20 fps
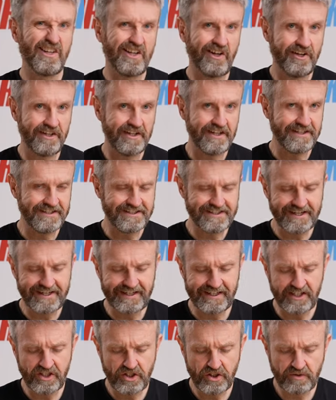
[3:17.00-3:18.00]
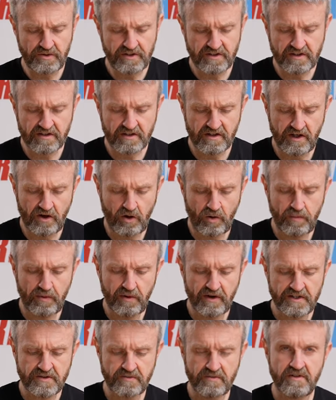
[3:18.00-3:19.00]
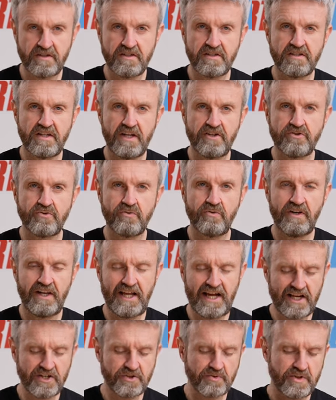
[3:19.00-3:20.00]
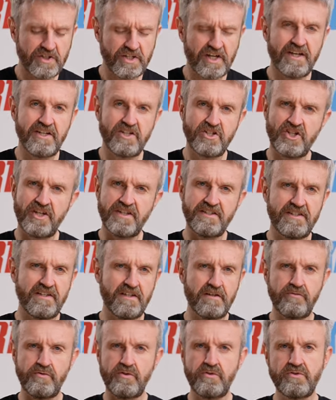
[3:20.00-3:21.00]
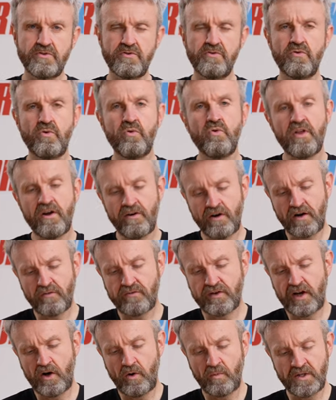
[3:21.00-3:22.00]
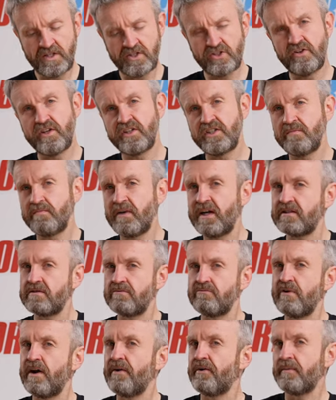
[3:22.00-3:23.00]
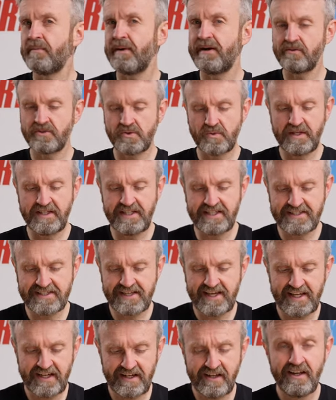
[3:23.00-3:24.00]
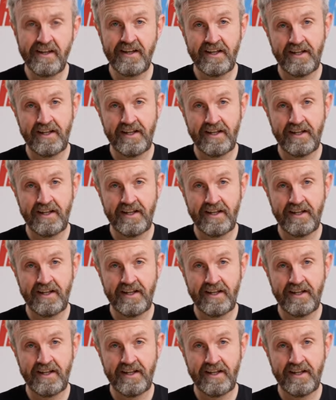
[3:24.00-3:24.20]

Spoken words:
kind of in daily use, it operates with this central latch, which HJC have used on all their RPHA helmets stretching back to round about 2010.